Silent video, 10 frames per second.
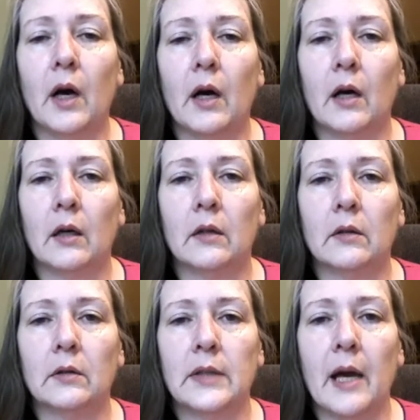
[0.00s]

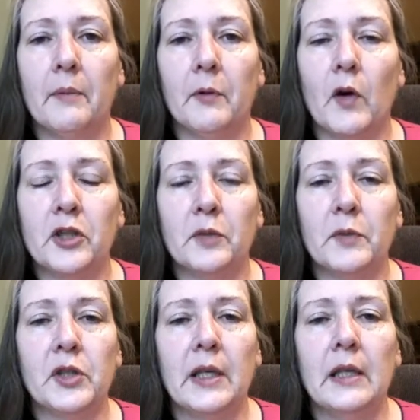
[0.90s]
type of washing
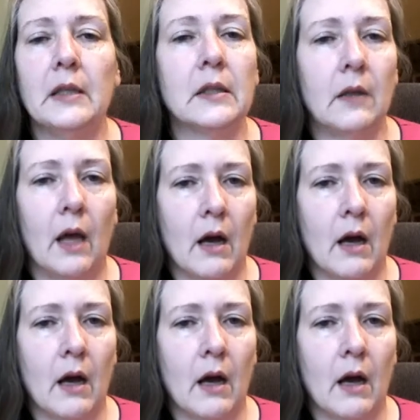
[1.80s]
machines.